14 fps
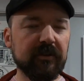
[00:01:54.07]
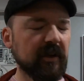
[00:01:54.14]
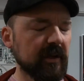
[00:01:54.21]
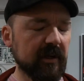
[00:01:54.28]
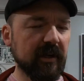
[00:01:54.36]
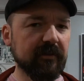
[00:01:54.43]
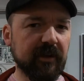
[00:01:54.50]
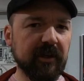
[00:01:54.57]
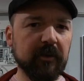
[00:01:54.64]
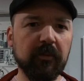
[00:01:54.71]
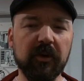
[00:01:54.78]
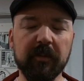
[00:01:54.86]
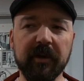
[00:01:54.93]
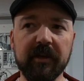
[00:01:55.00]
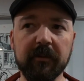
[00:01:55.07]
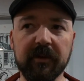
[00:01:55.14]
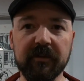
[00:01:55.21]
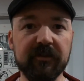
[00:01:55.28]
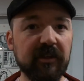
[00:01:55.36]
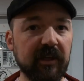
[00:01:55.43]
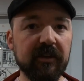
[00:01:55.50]
not a high value book by any
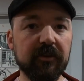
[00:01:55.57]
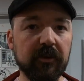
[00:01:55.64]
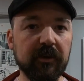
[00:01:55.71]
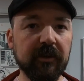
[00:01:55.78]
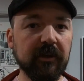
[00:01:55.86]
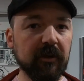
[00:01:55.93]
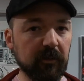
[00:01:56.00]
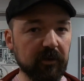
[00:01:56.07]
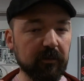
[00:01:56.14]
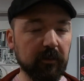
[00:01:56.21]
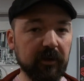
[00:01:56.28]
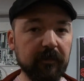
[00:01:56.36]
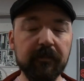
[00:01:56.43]
means, Kid Eternity #3.